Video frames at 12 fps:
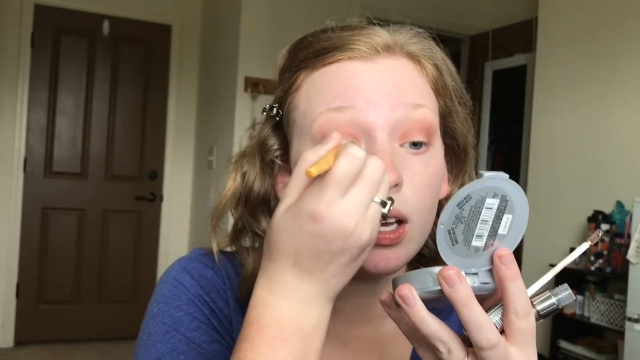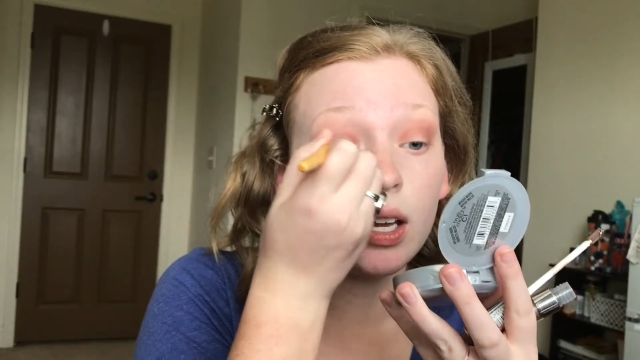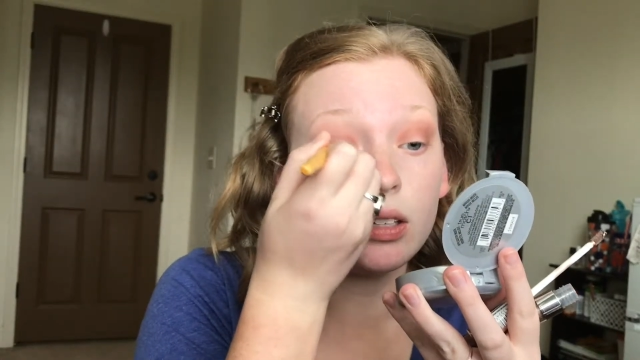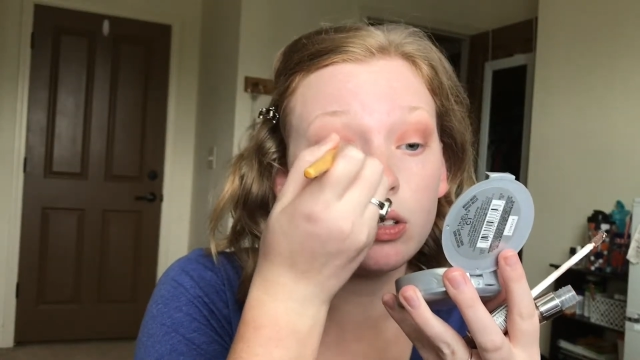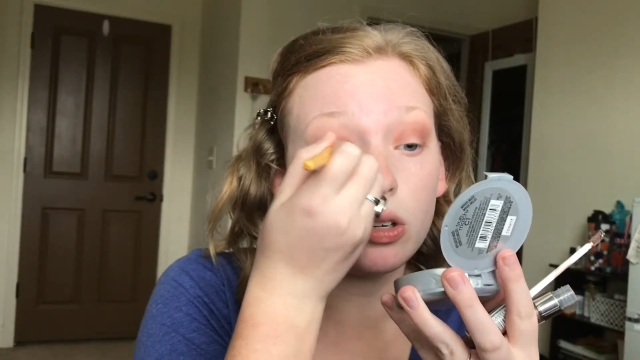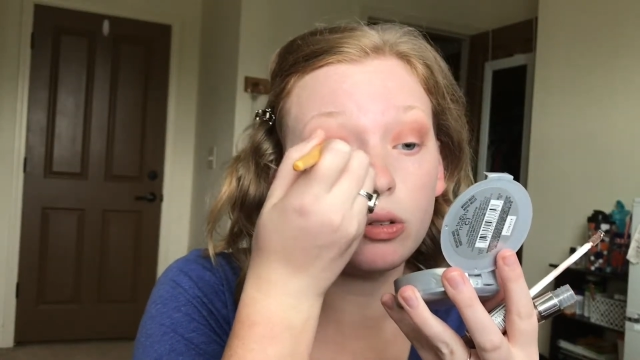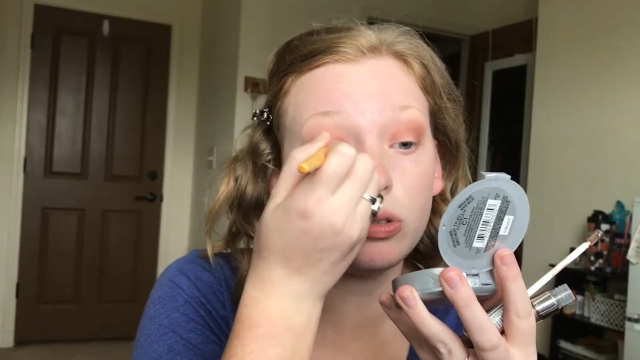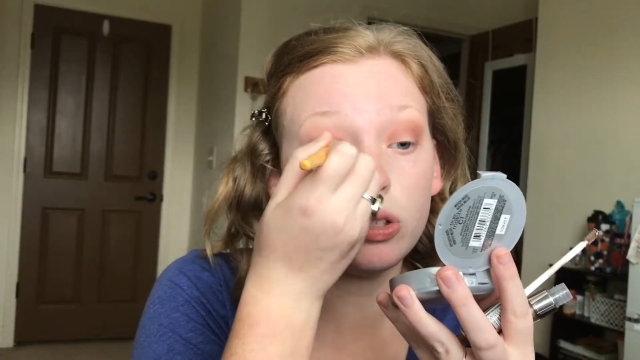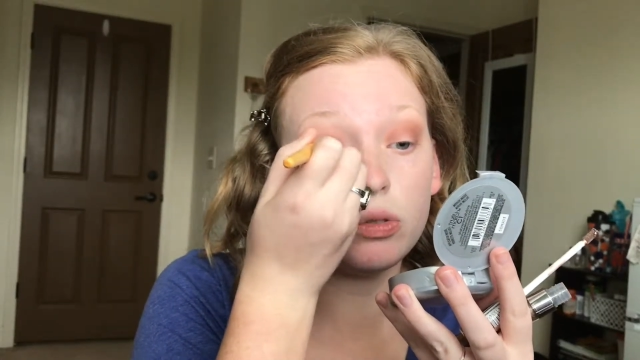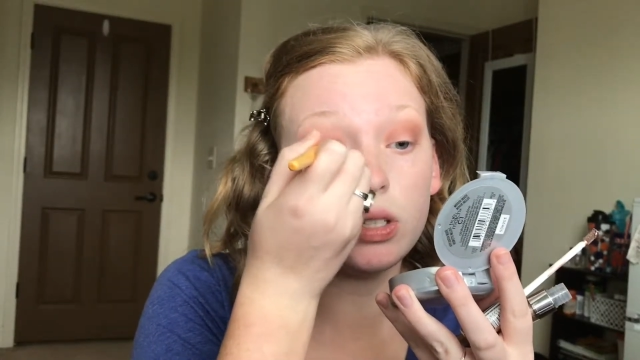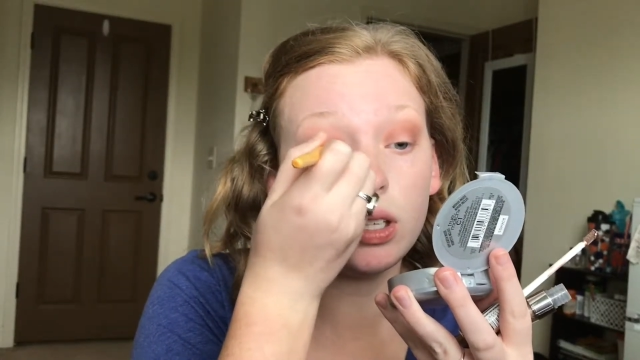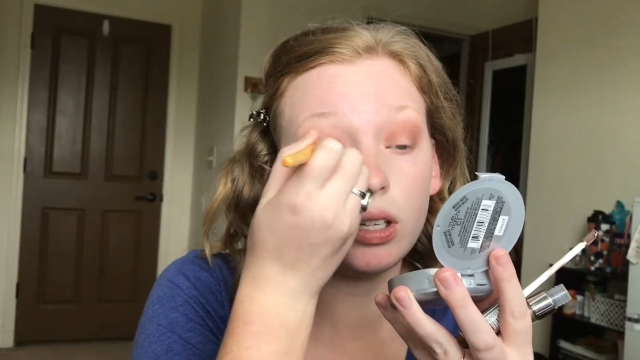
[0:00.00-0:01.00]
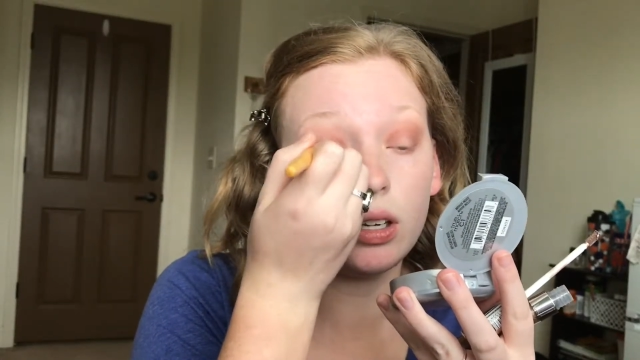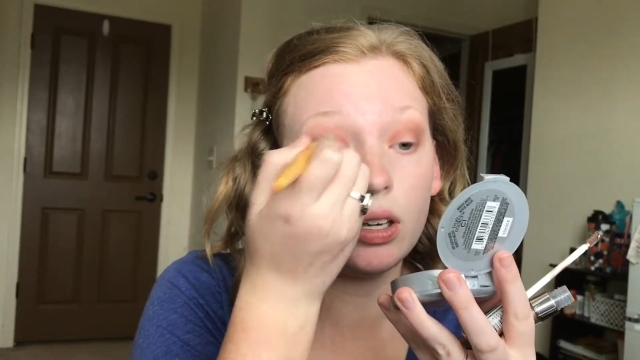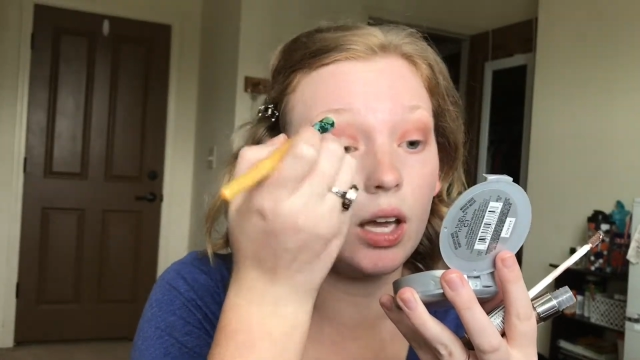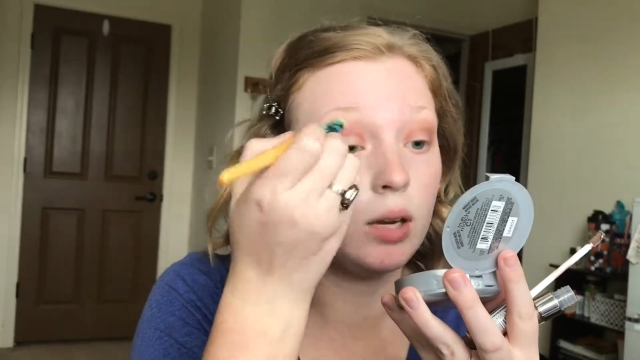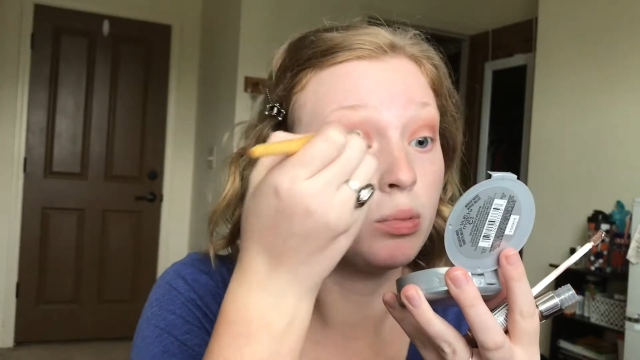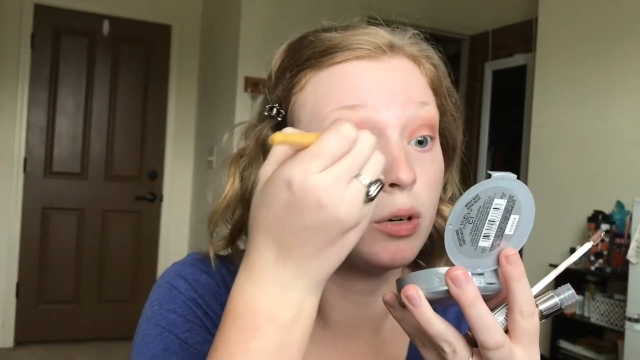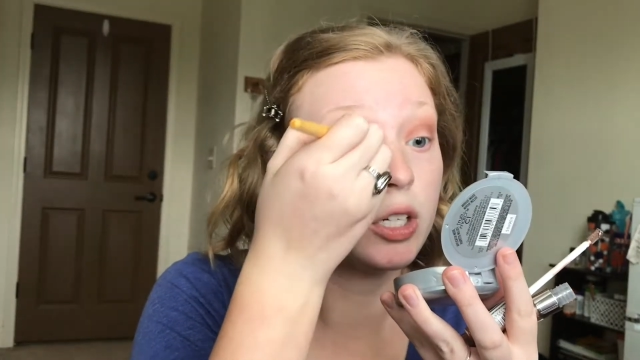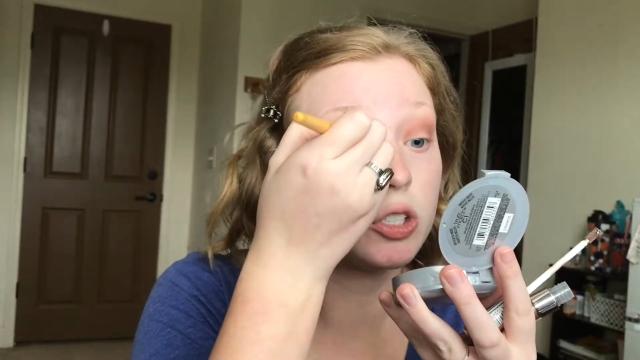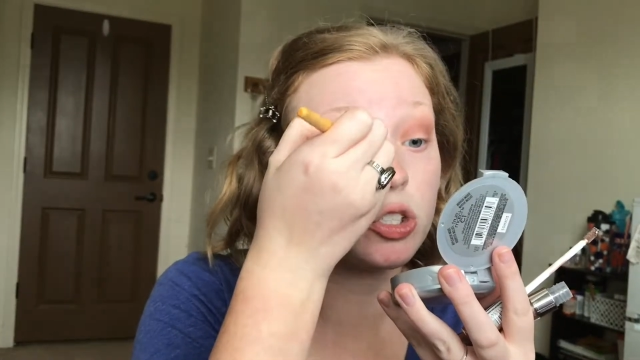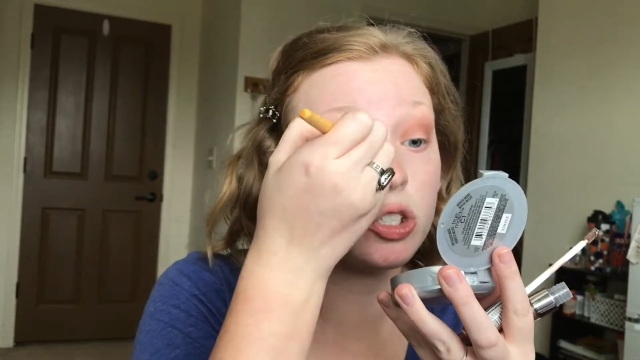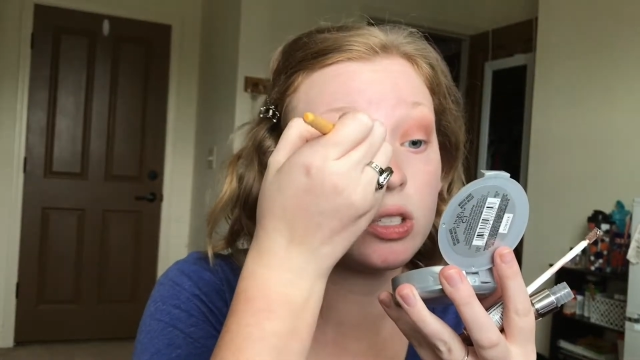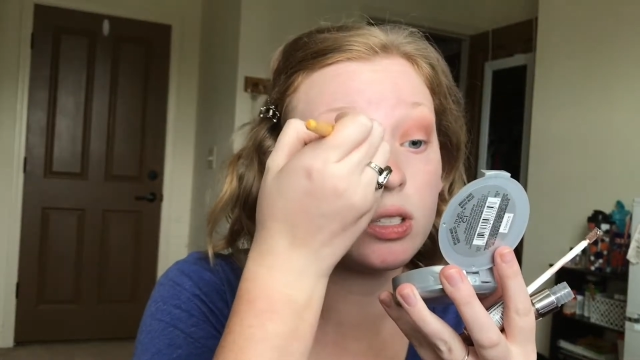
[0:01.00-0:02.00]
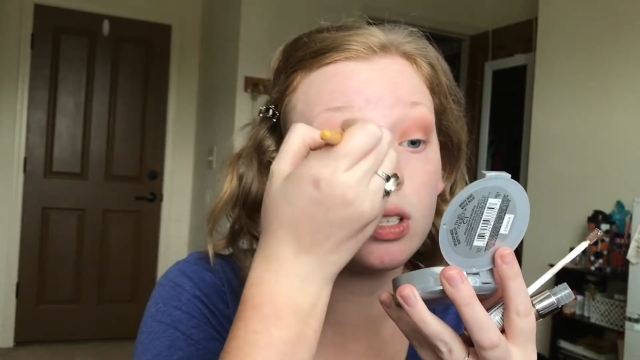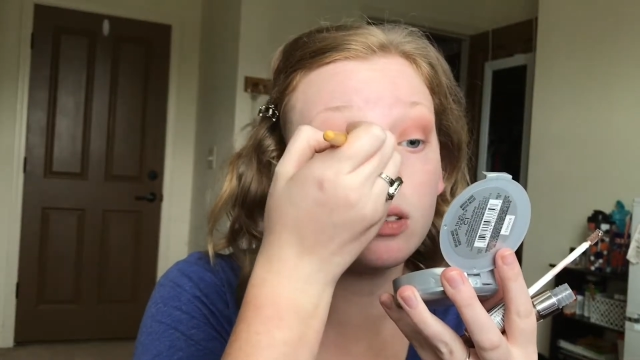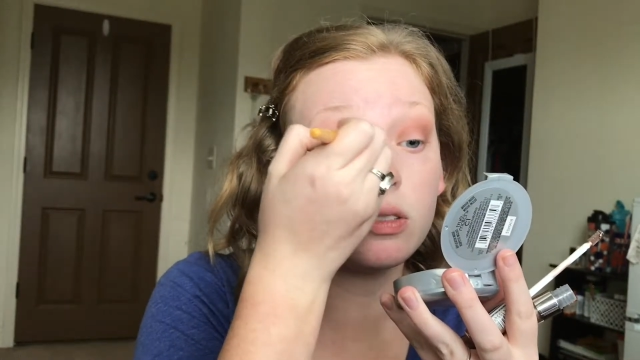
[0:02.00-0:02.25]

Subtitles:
and so using a brush just